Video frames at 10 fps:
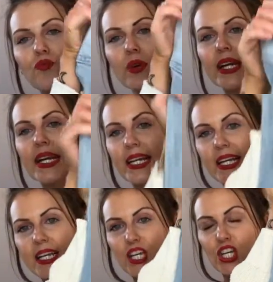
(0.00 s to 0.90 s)

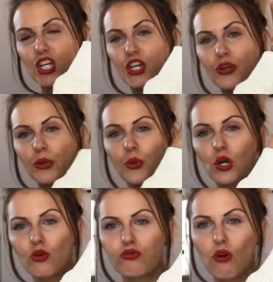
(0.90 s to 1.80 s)
really
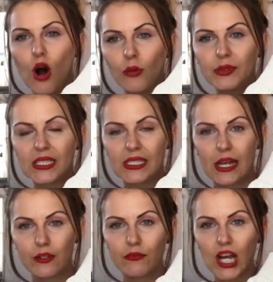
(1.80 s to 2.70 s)
cute cropped
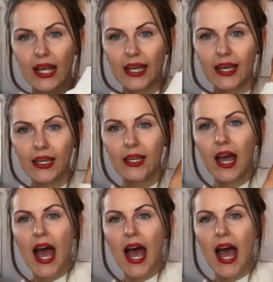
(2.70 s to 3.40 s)
denim jacket,